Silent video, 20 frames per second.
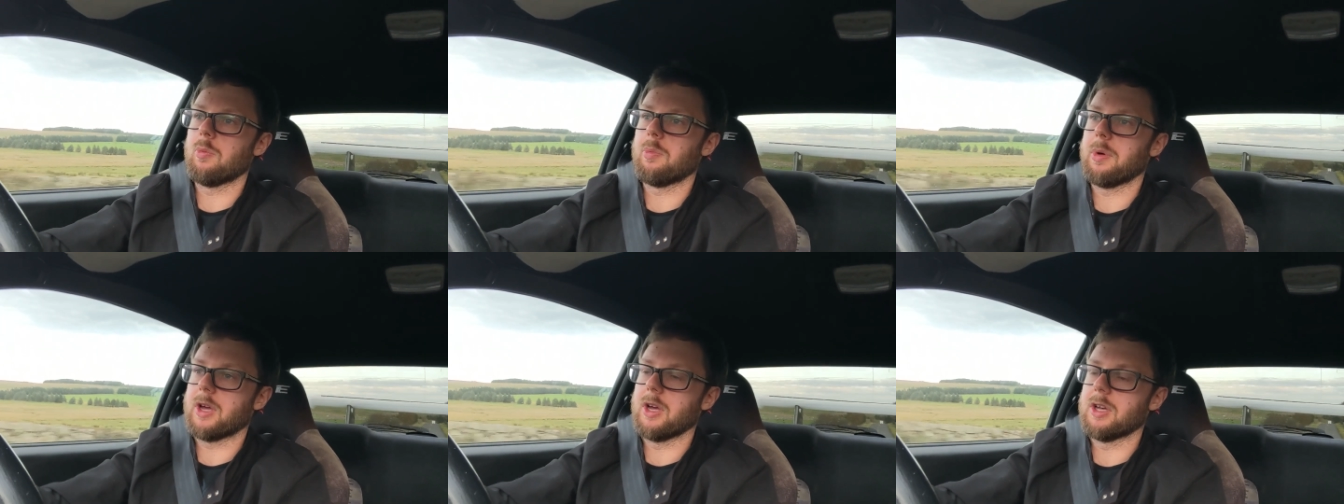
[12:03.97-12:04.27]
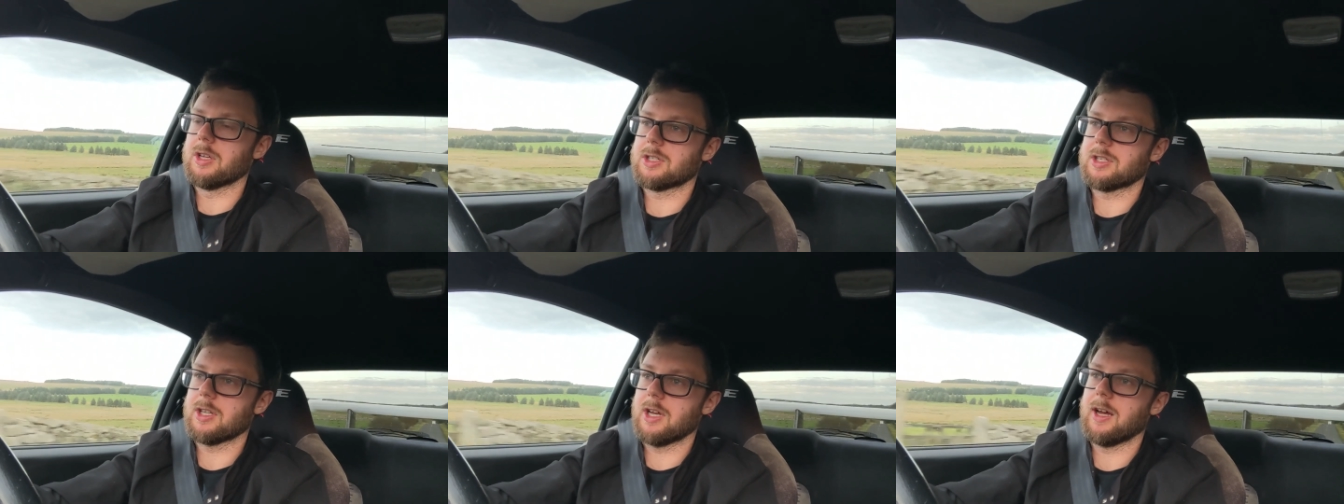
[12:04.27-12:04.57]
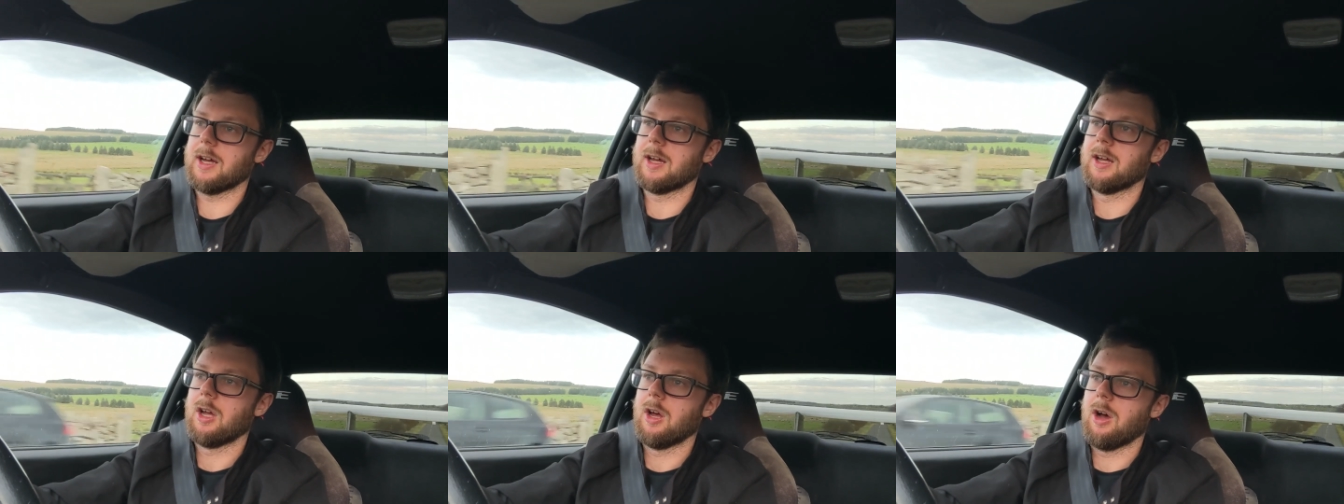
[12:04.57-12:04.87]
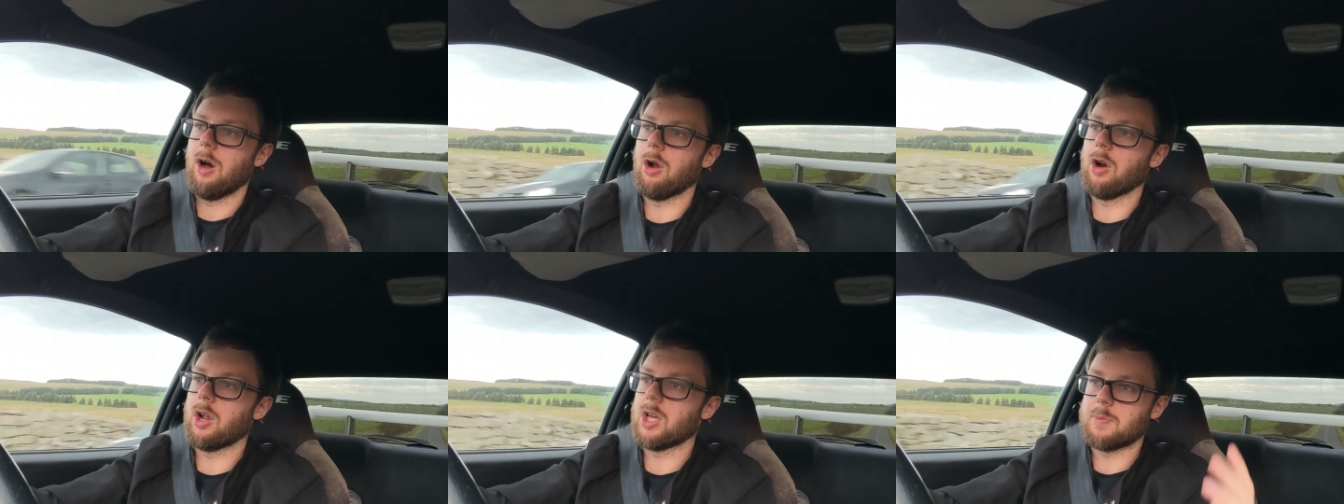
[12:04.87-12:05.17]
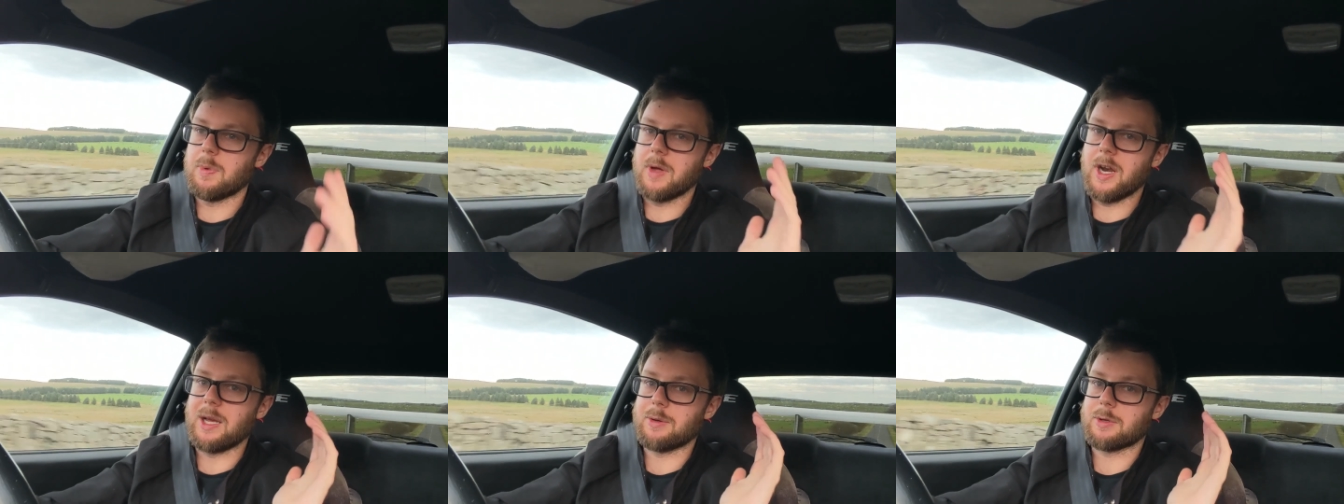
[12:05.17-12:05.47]
because Ollie's
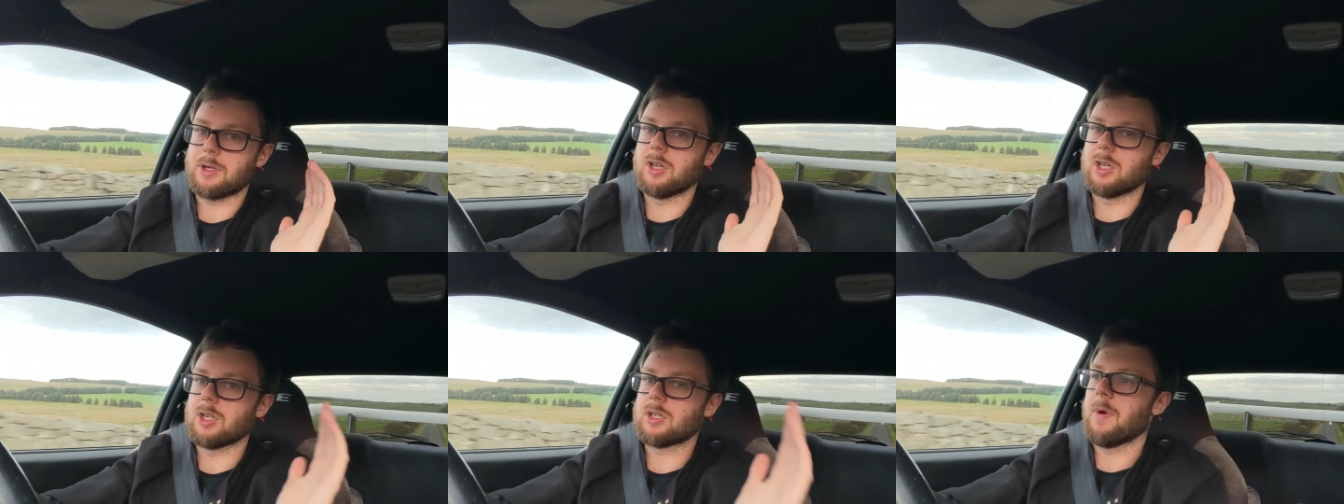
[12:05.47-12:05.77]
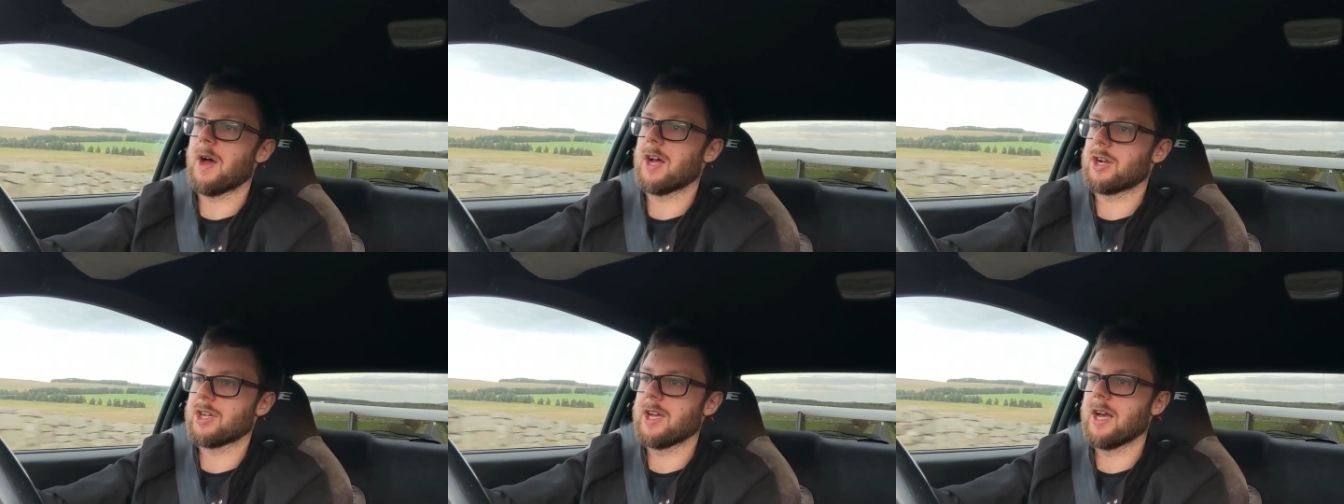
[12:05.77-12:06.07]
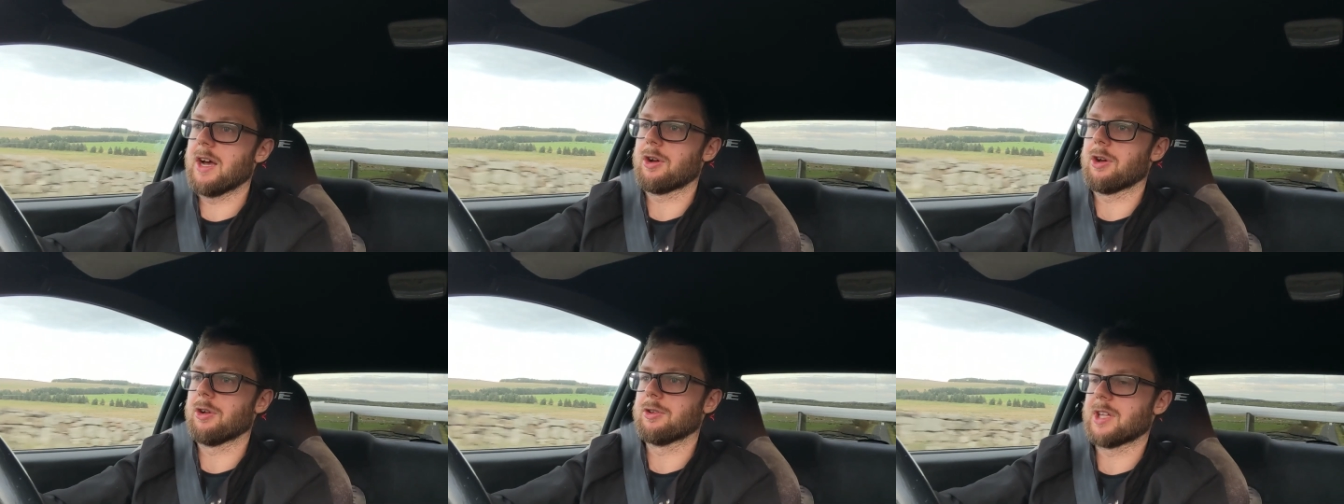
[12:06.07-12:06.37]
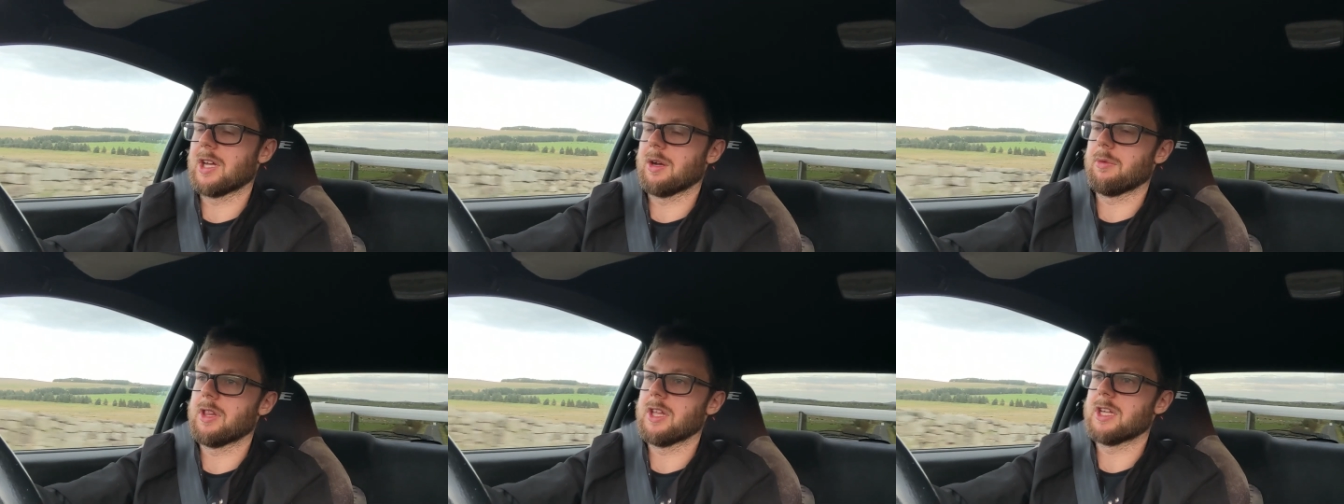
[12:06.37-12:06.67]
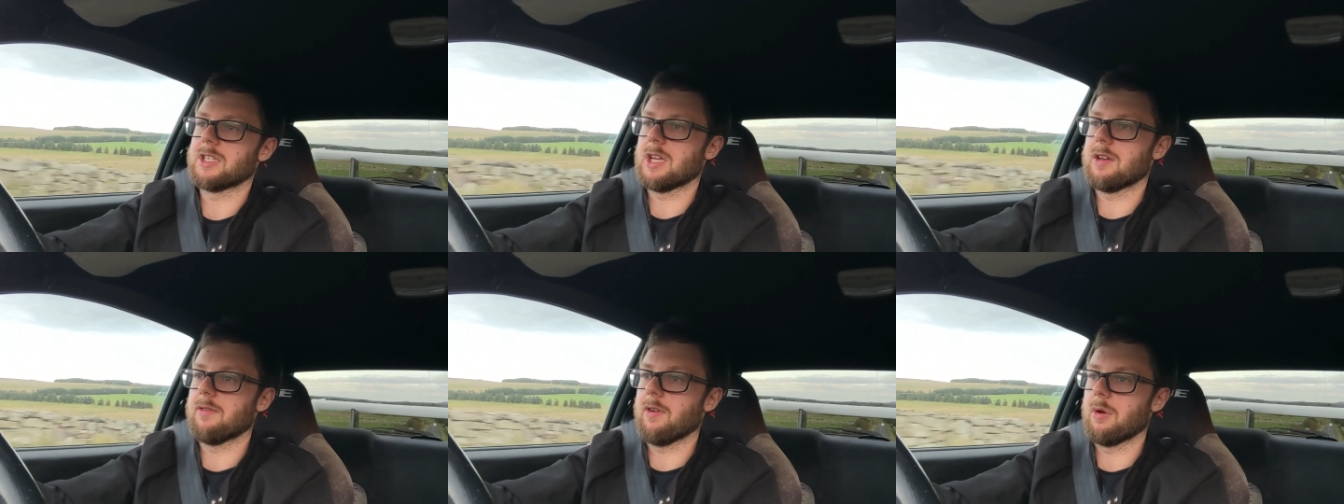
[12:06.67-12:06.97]
been absolutely smashing out content with
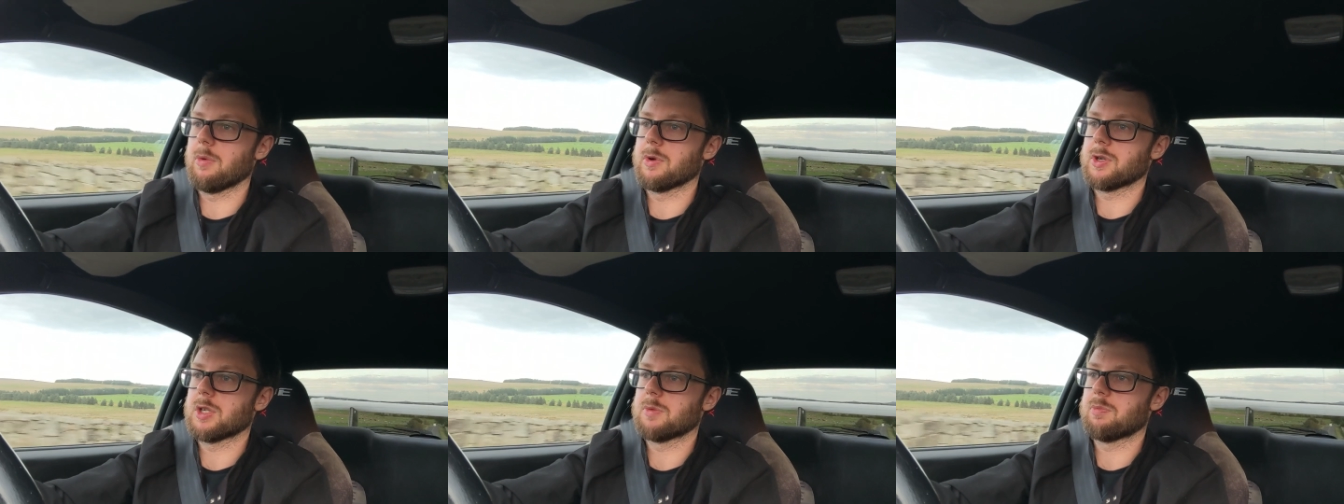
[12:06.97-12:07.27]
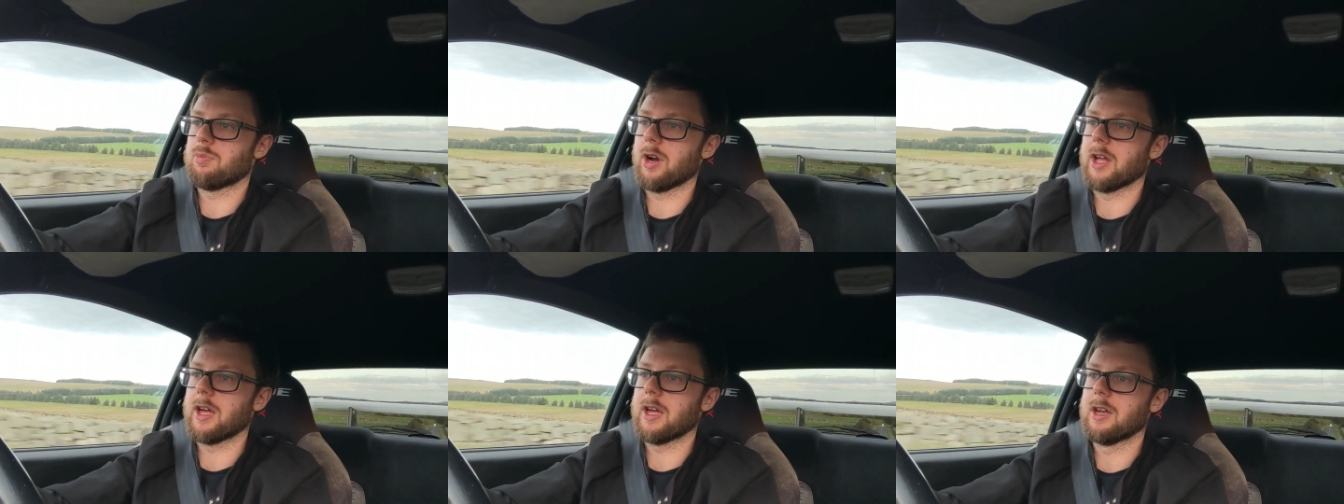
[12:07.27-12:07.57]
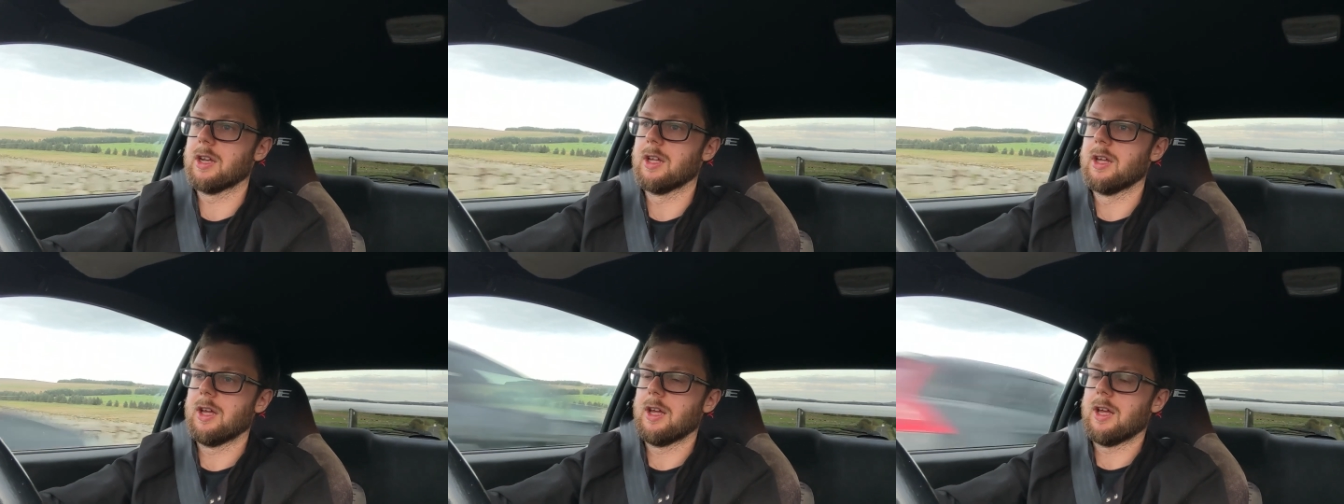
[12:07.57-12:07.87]
these Evo, which is brilliant,